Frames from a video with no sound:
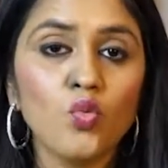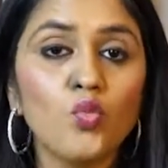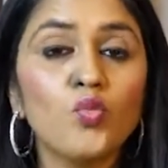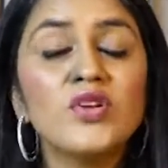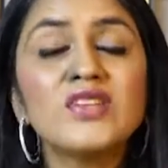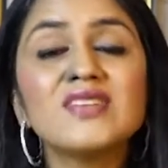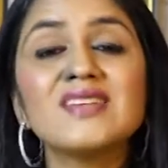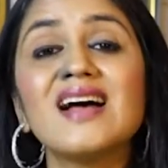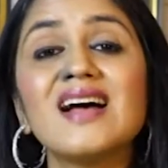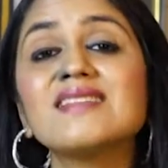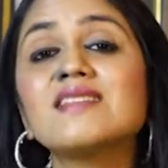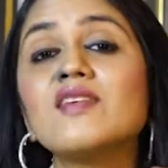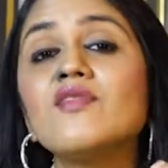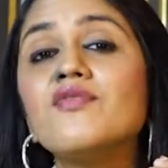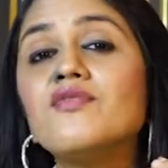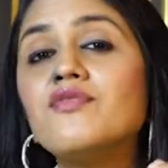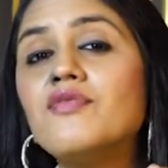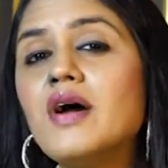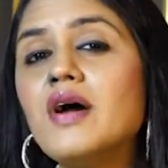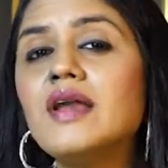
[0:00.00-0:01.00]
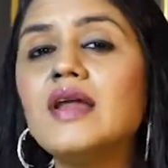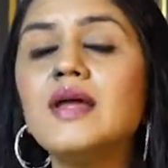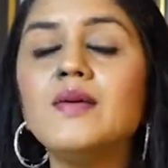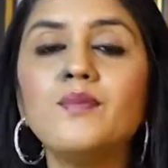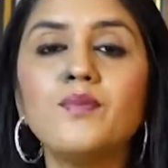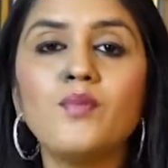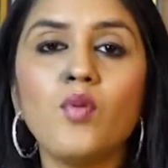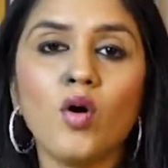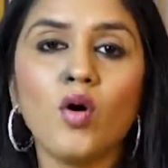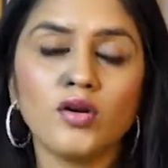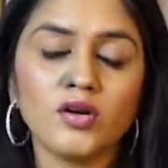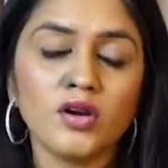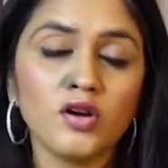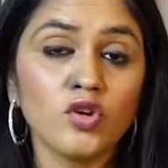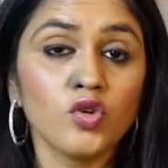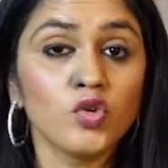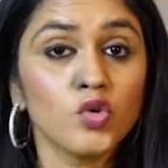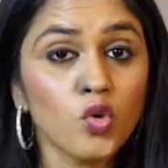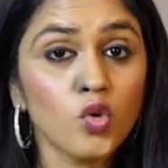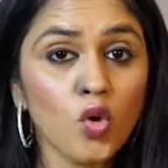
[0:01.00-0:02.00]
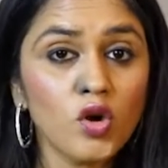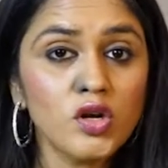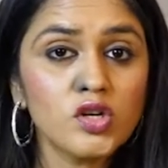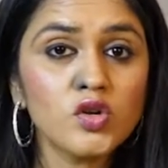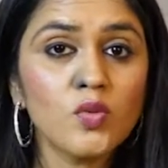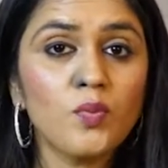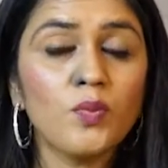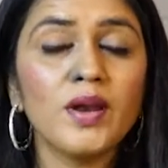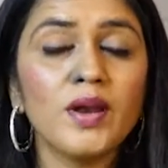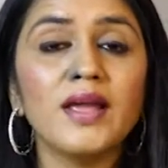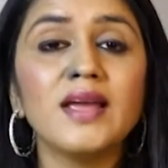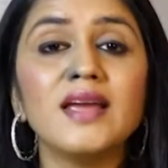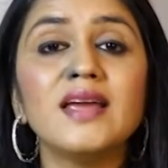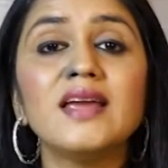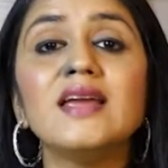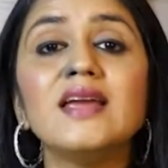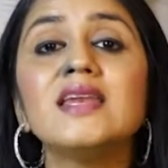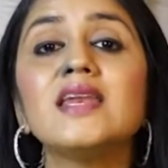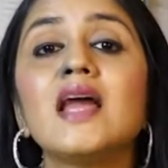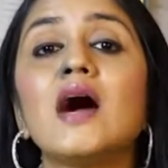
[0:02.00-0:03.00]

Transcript: which has a very important role to play in